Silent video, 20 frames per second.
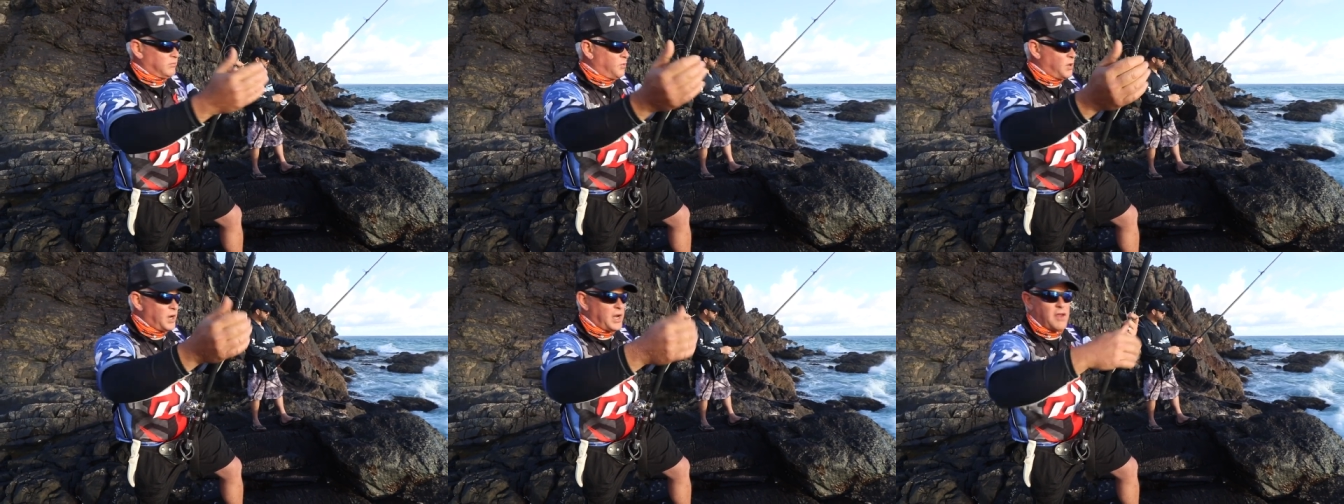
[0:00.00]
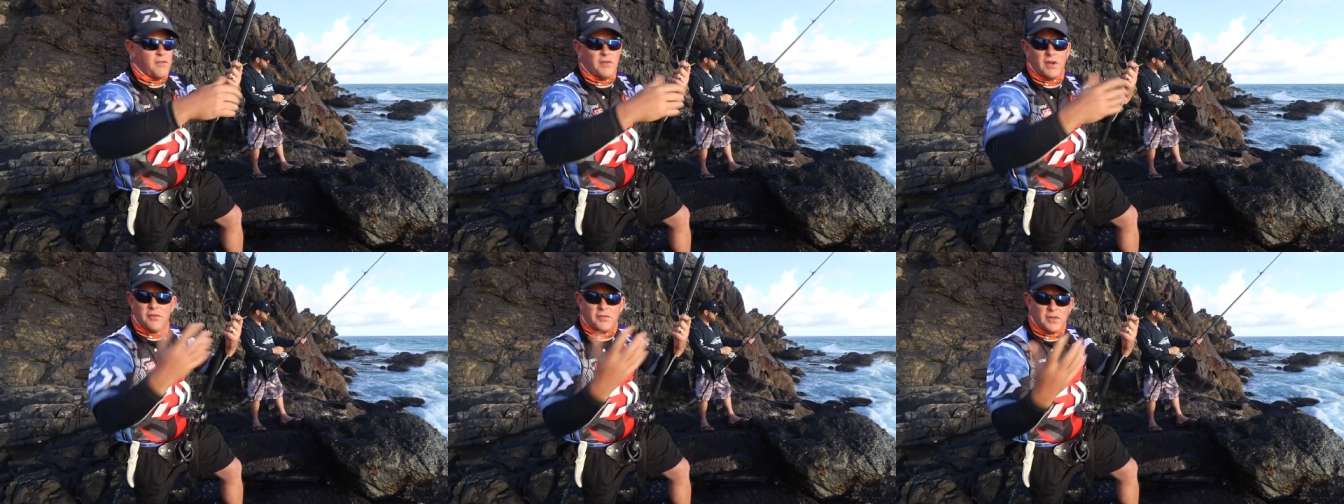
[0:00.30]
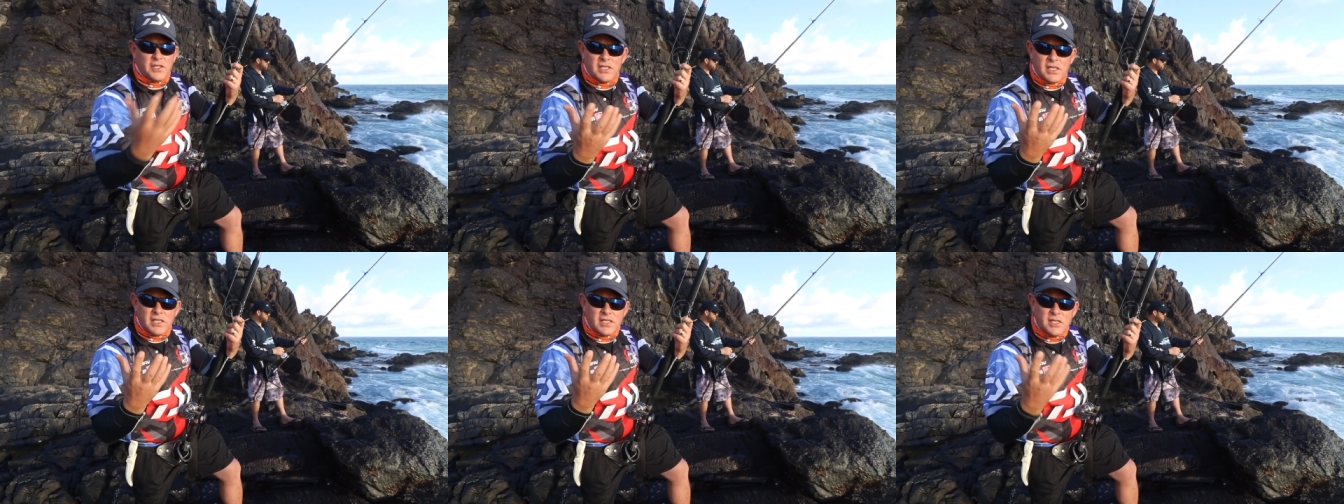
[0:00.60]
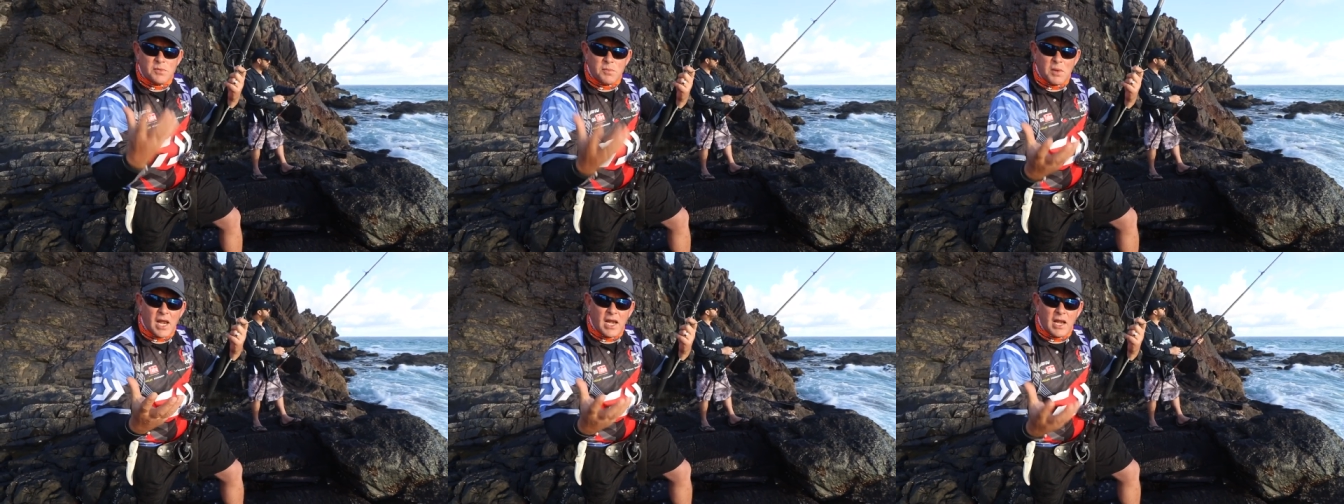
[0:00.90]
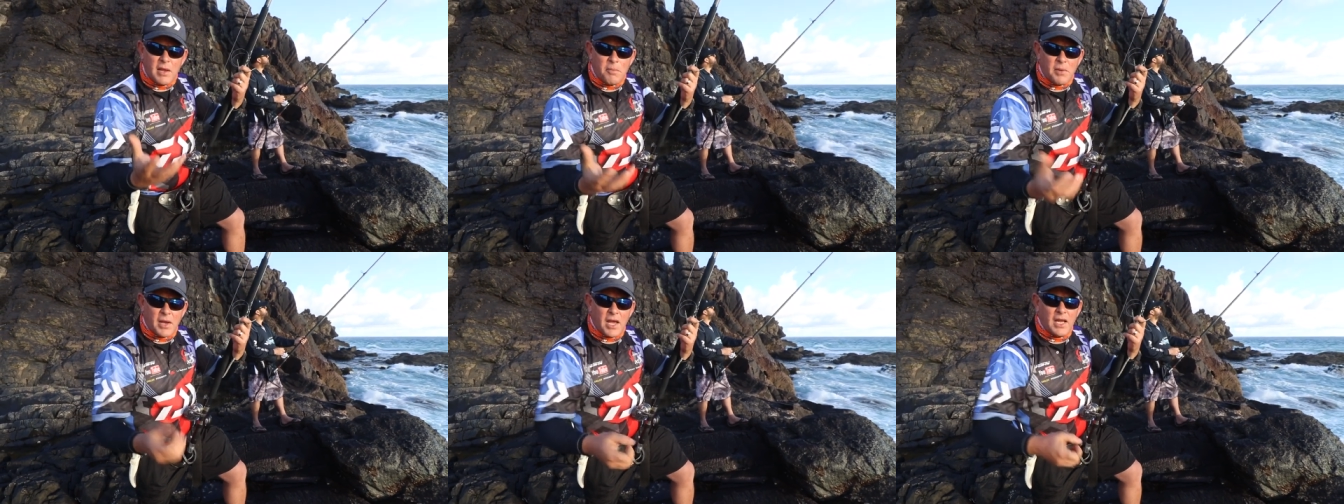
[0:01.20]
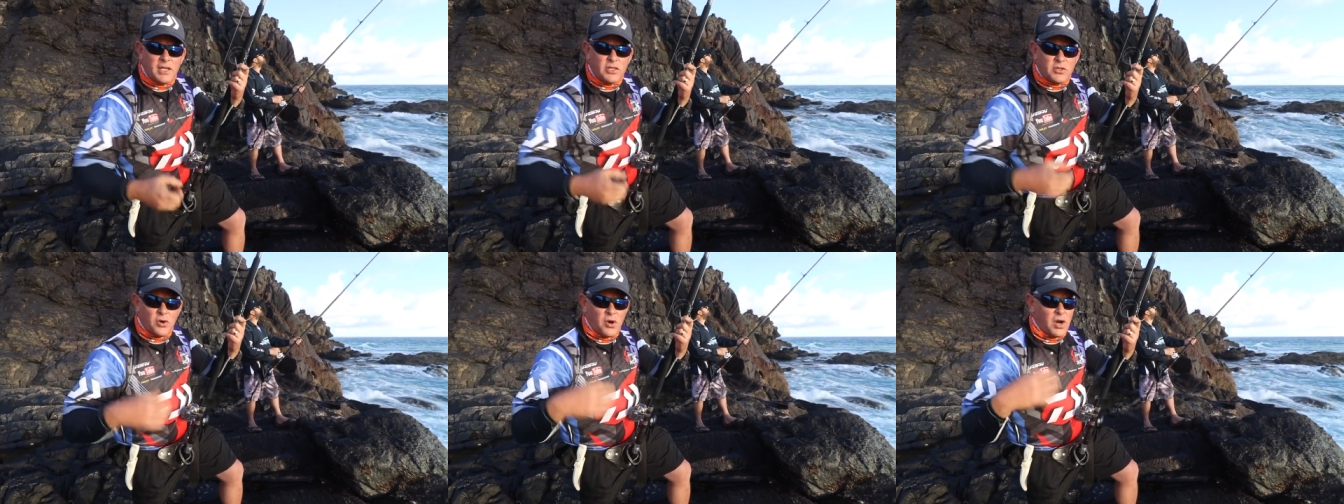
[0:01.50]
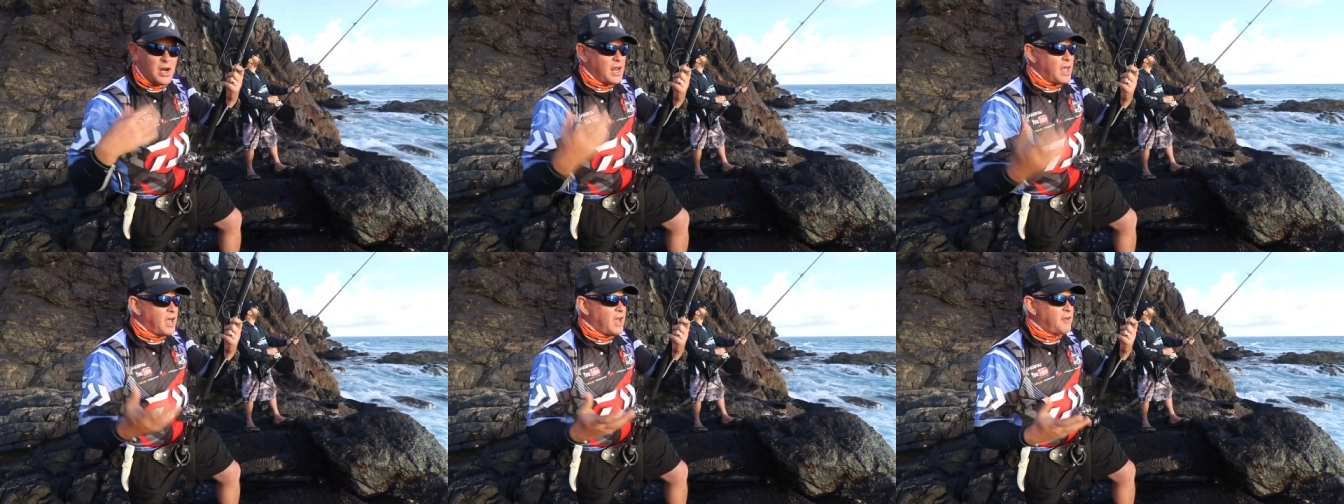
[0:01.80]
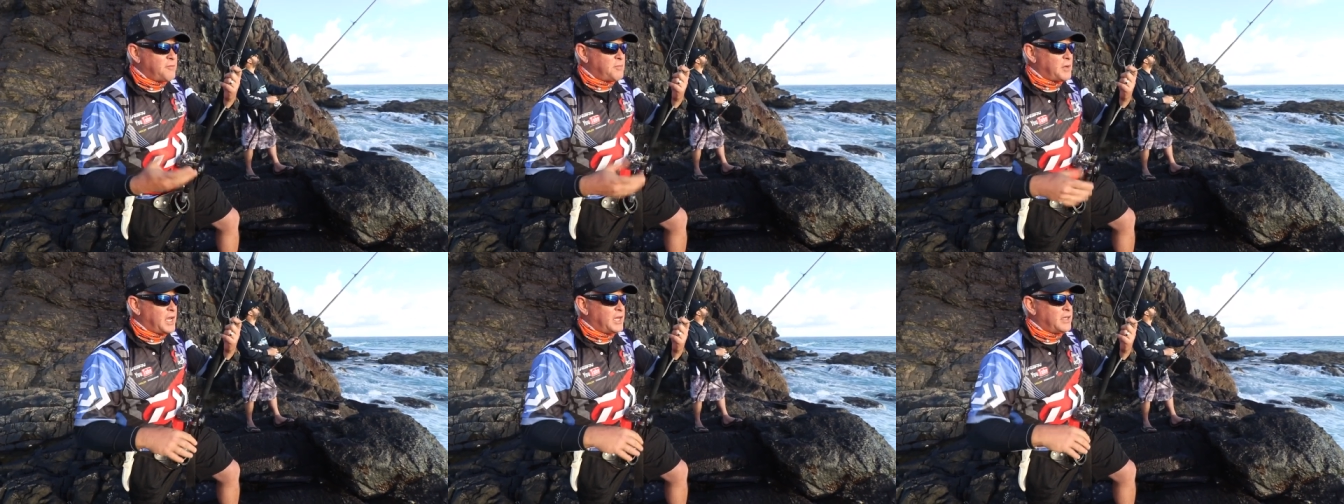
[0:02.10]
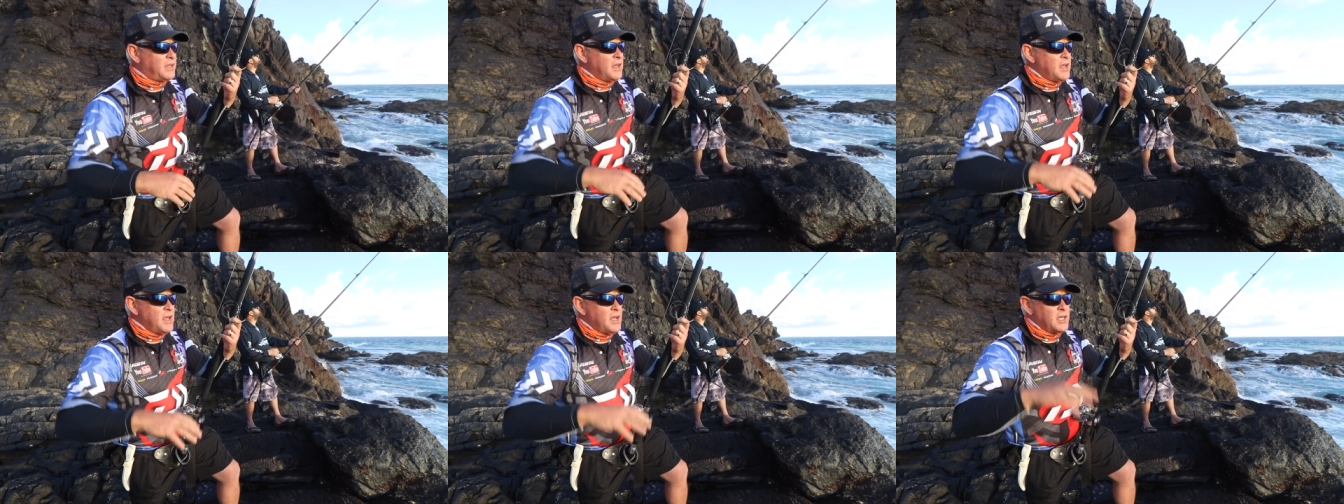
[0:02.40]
whatever, if it's a smelly bait or a live bait,